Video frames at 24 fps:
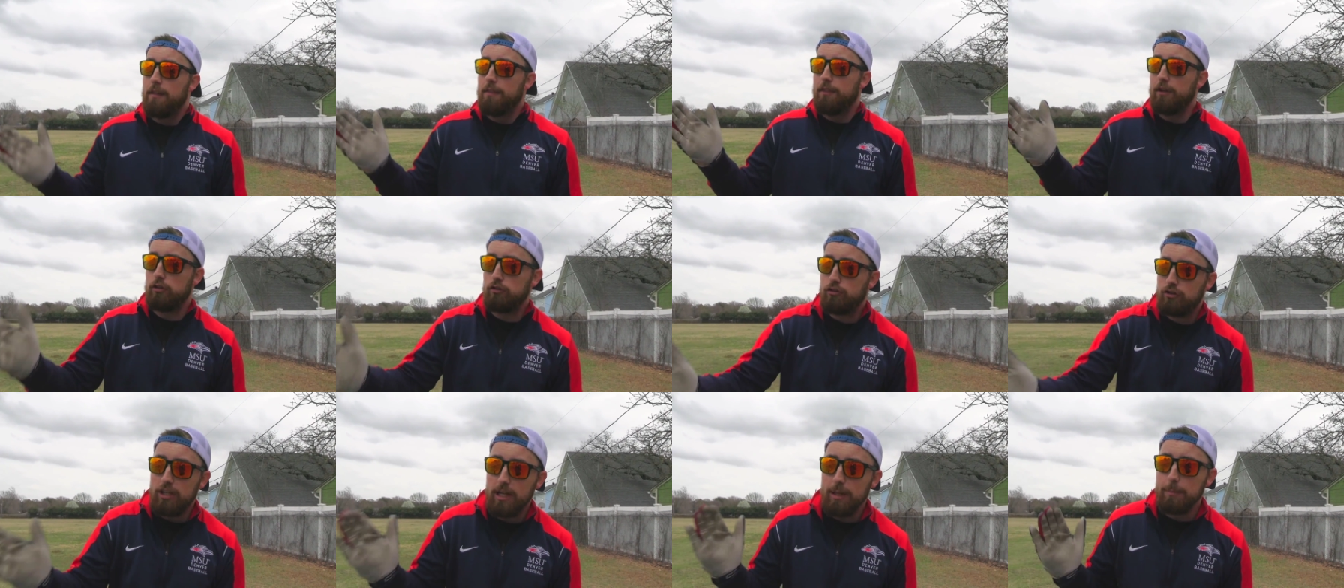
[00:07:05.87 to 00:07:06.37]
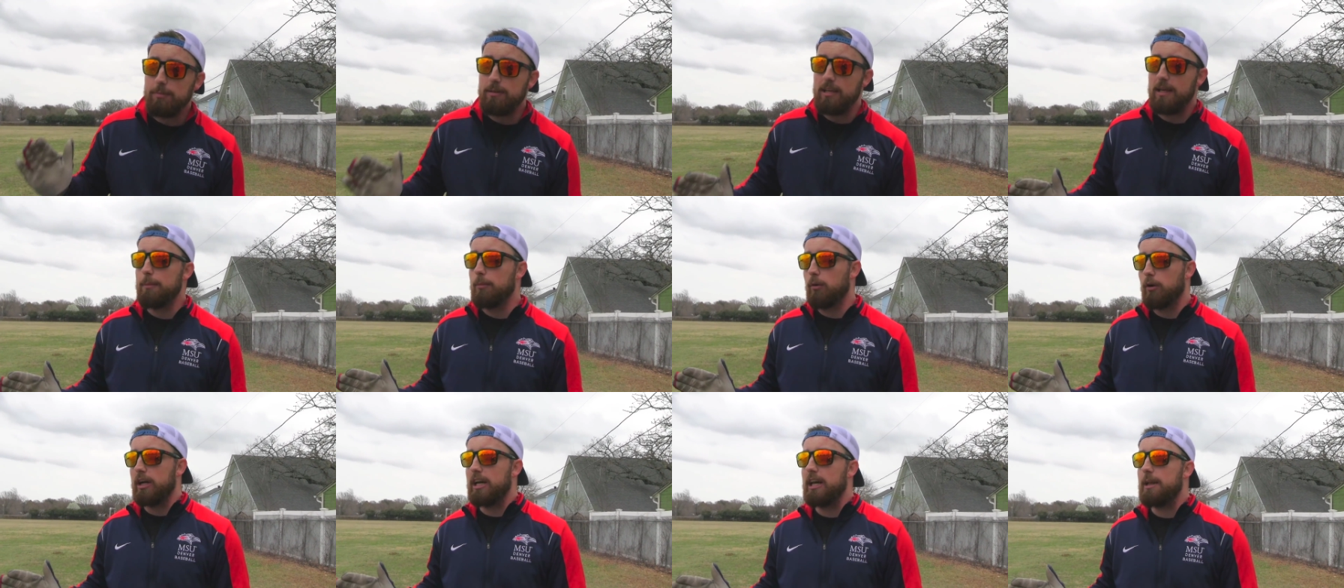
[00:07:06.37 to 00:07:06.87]
The cheap
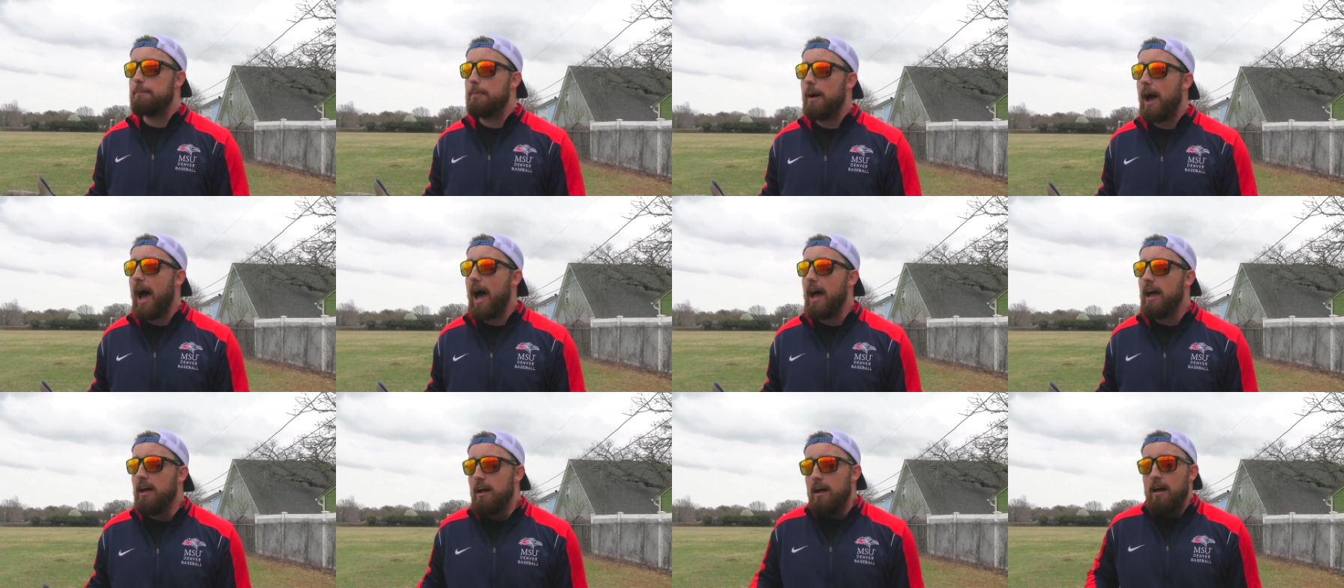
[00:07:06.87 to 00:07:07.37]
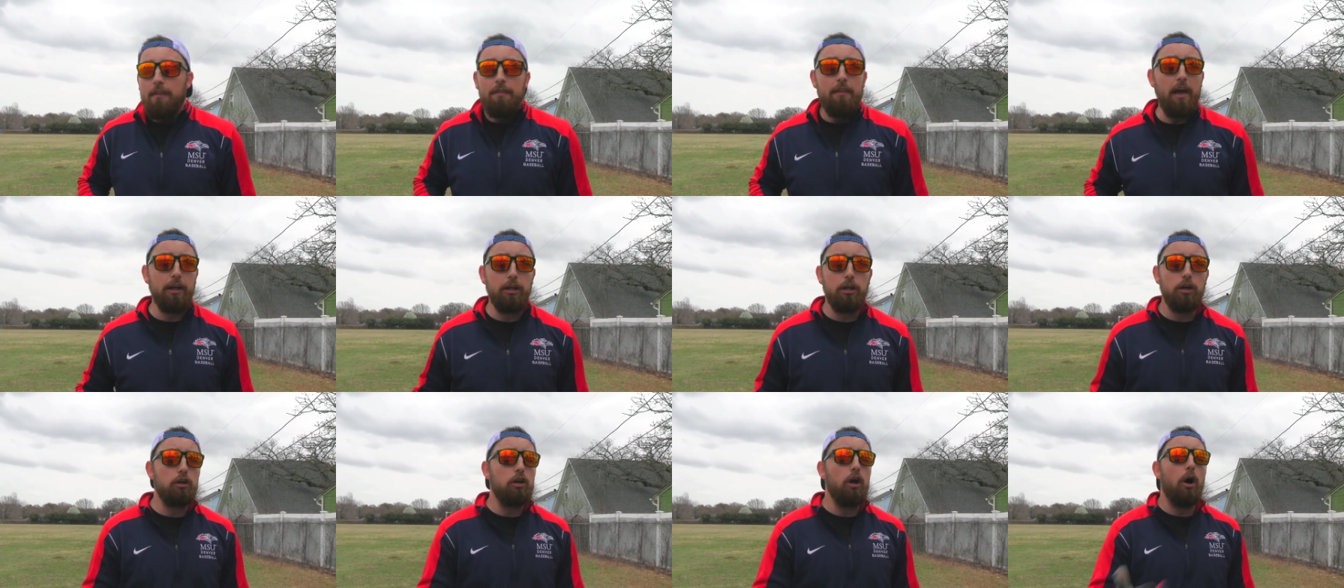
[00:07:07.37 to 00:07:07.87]
DeMarini bat
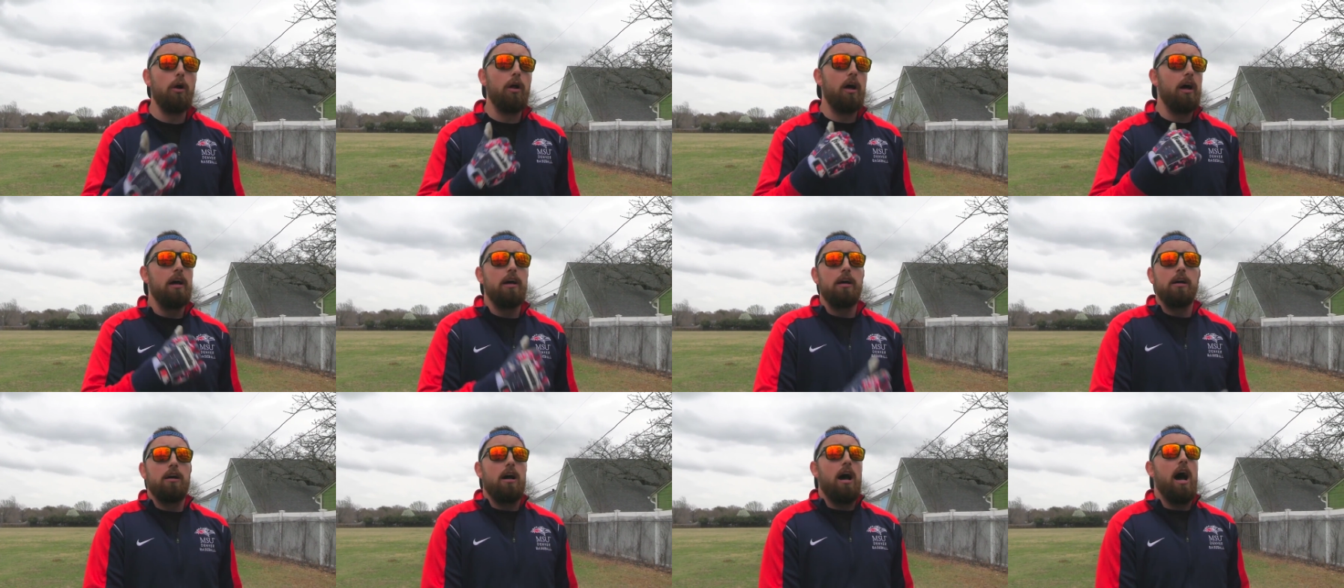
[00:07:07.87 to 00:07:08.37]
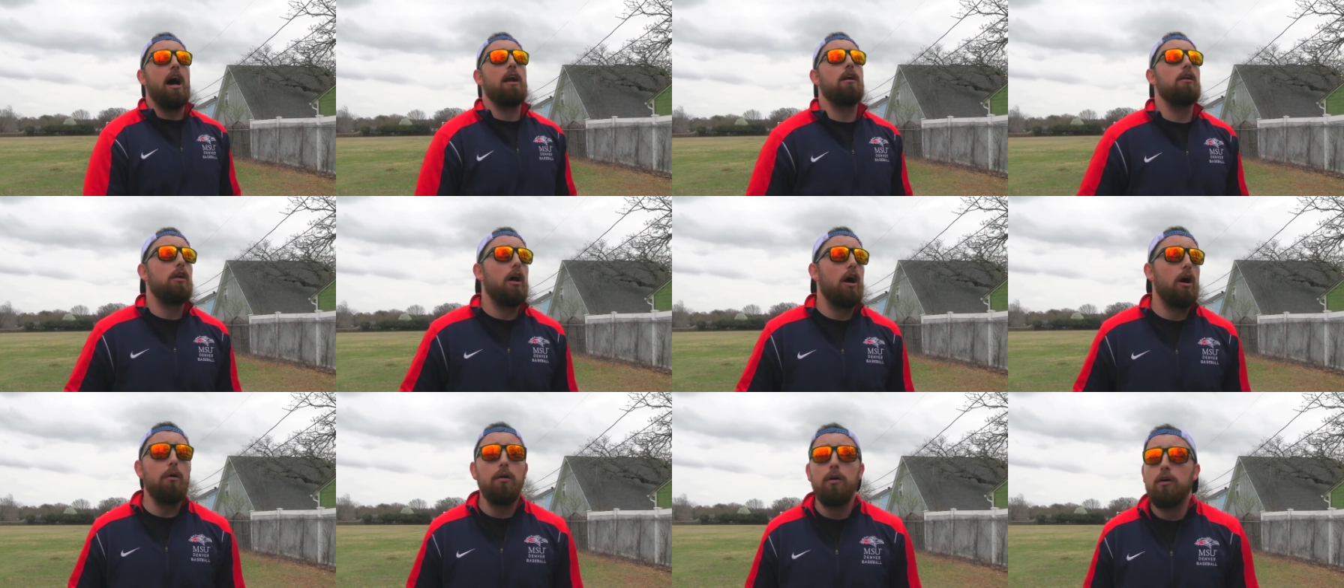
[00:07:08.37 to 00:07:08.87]
that you could go to, I
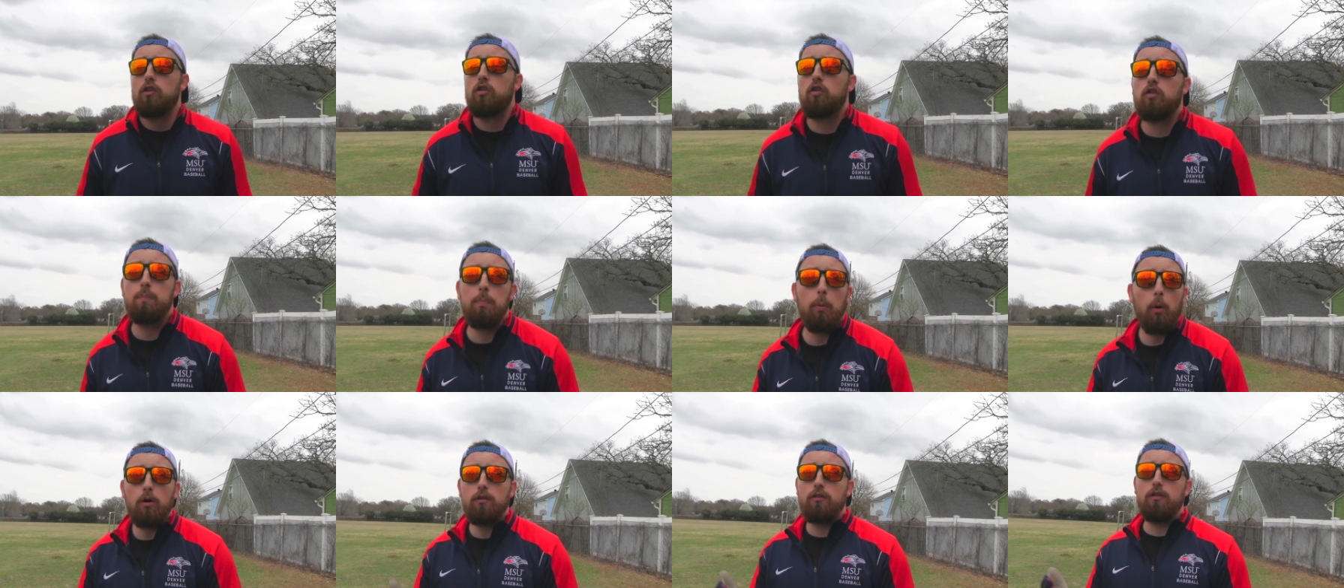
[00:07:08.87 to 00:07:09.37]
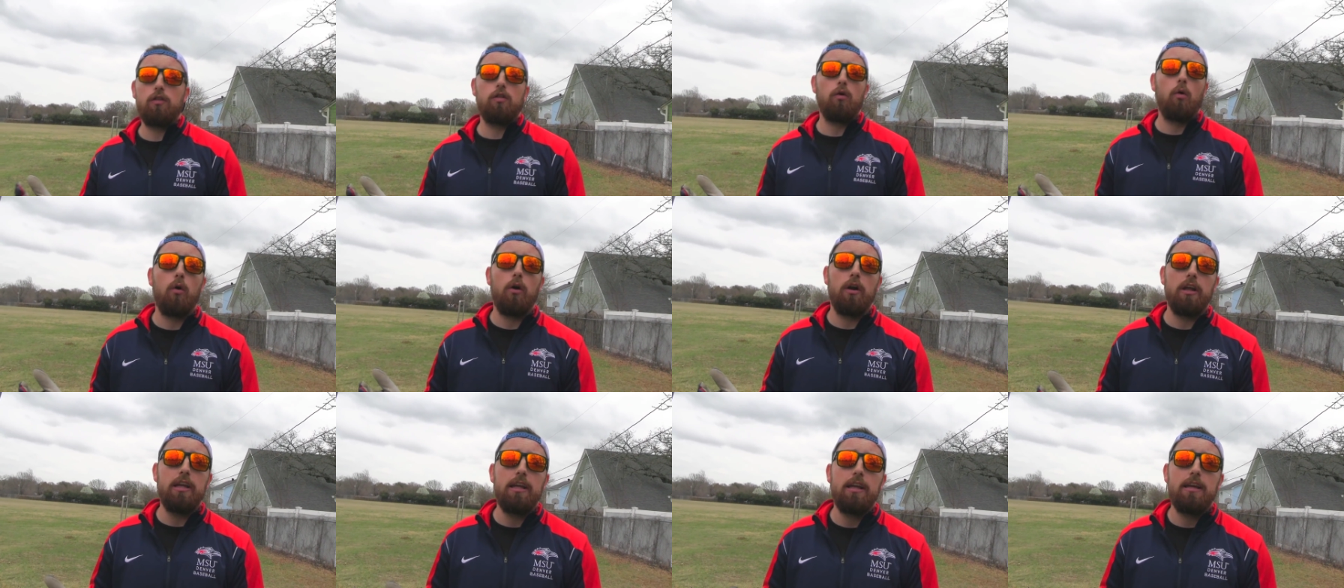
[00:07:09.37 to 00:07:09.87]
don't know, Sports
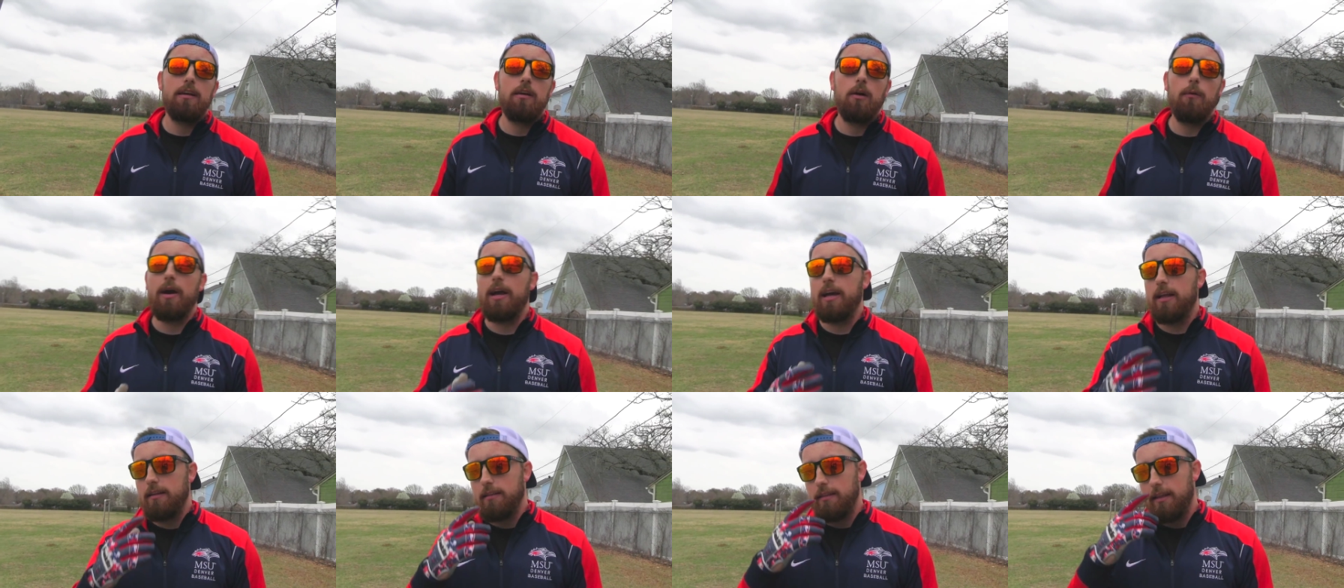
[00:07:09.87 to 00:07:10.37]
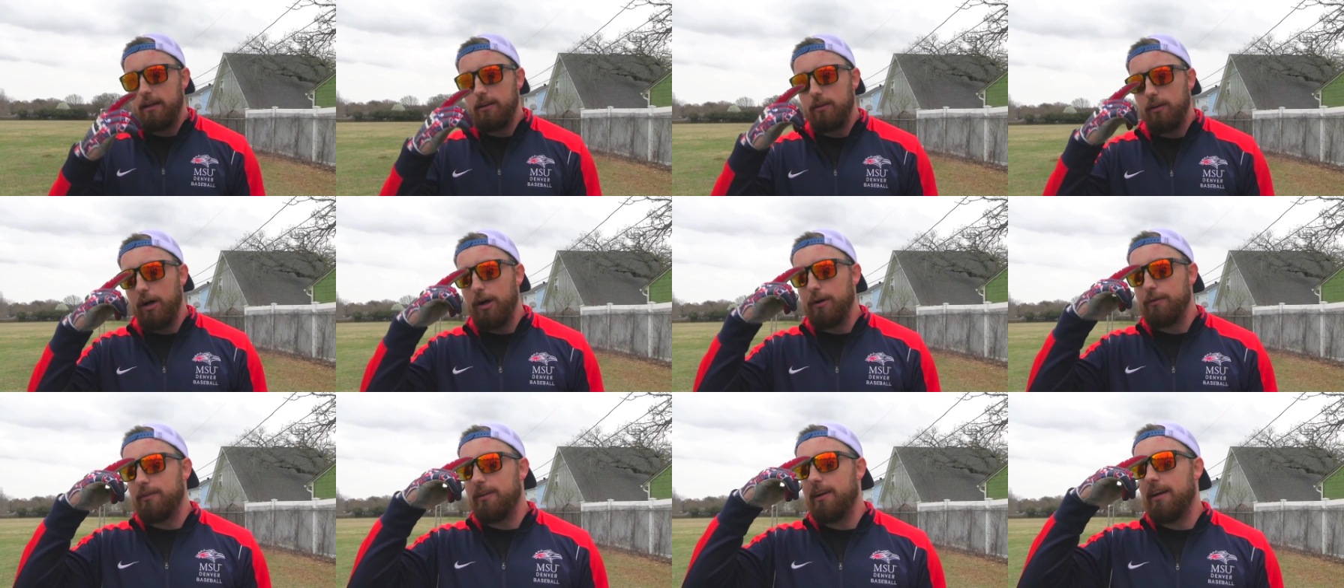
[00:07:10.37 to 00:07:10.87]
Authority. Wait, they
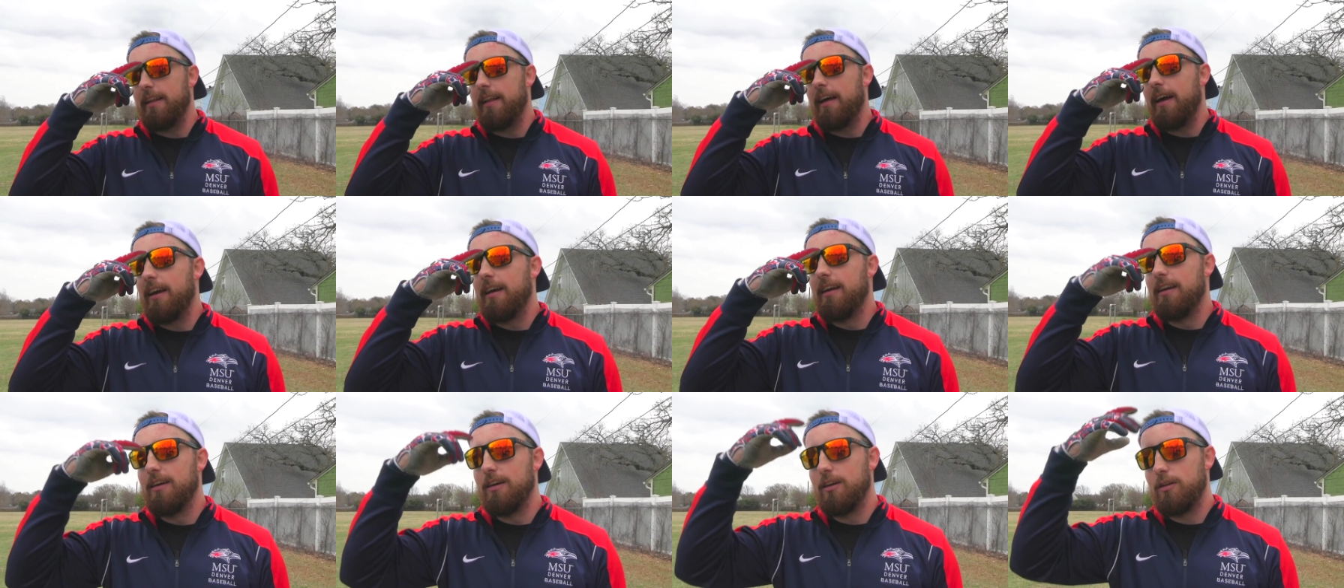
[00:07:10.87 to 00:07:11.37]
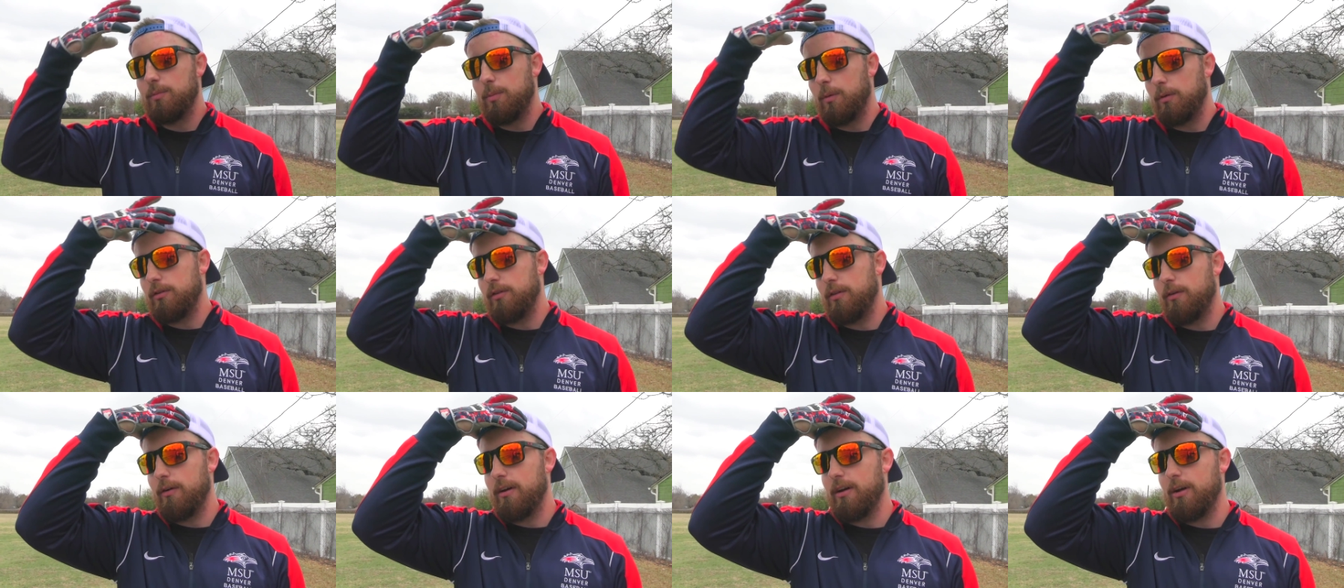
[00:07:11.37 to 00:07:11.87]
closed, didn't they?
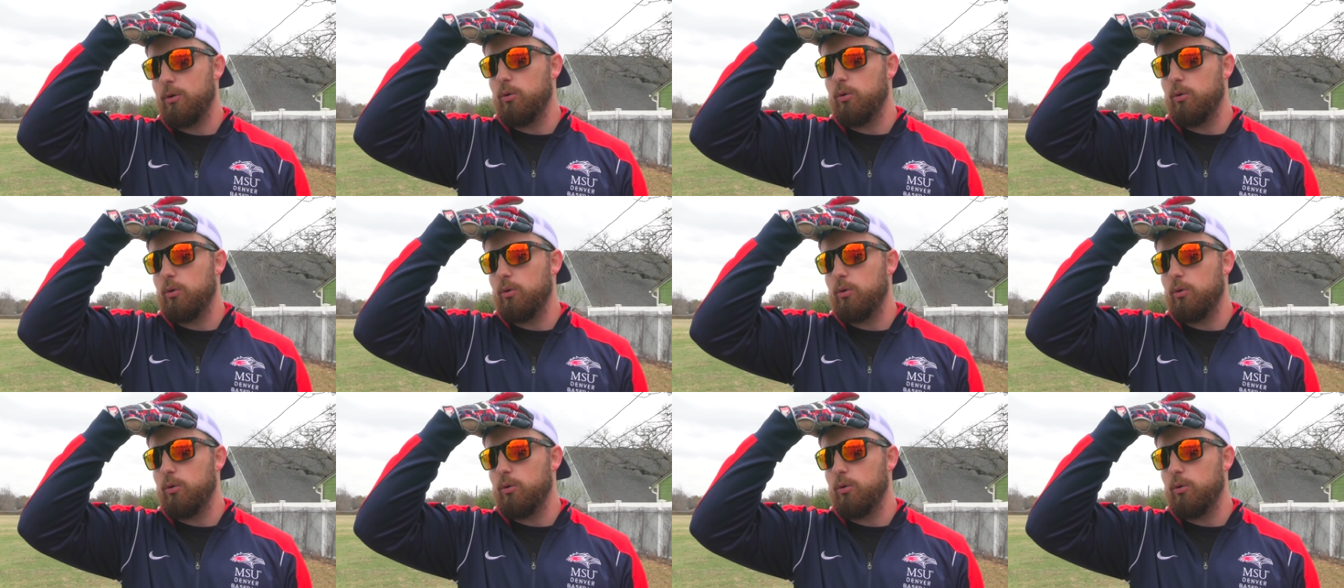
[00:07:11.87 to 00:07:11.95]
Sports Authority,